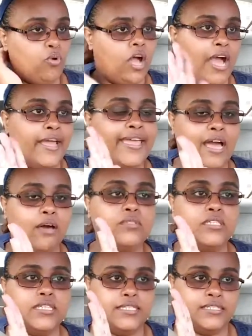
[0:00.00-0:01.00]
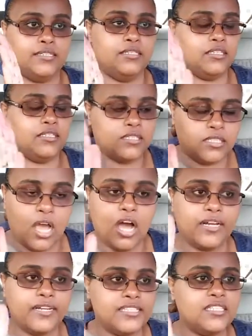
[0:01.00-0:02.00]
I counted. This is the
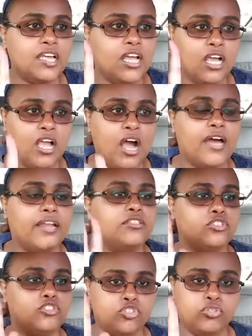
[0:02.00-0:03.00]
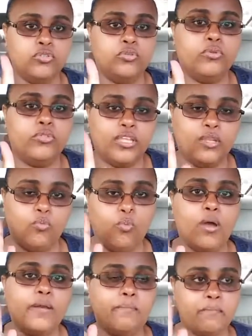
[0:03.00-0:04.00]
honest goddess truth. In
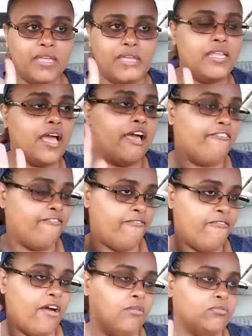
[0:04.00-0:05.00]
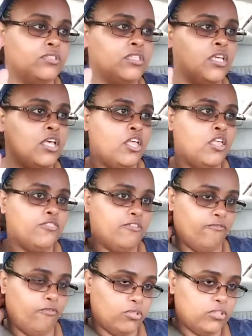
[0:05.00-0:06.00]
1 minute, I felt the
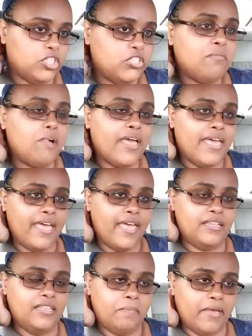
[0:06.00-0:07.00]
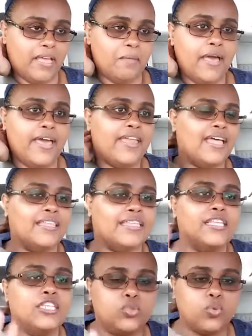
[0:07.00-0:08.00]
voltage in my head, the back of my head, at
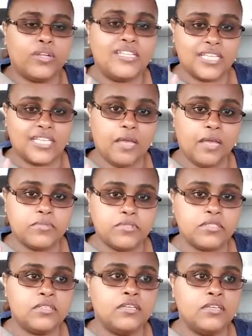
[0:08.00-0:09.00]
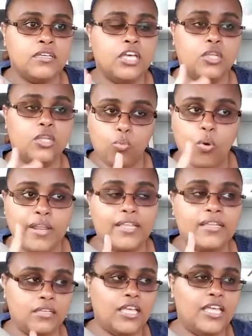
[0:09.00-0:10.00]
least 20 times.
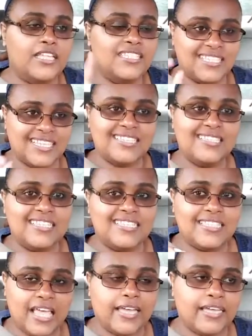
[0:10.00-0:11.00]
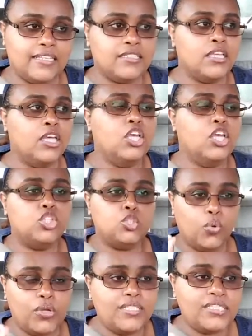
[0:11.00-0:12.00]
In 60 seconds,
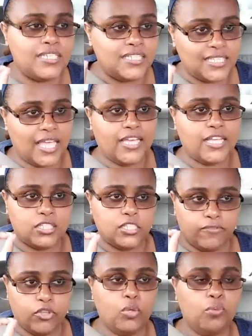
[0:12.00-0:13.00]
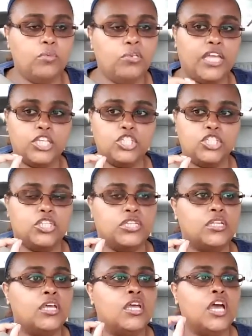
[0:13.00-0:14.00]
20 seconds of
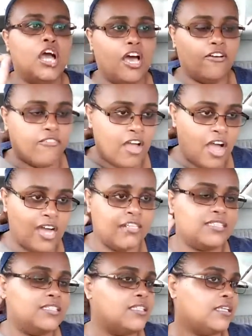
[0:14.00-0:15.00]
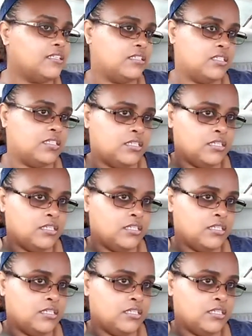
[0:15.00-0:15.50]
accumulation of constant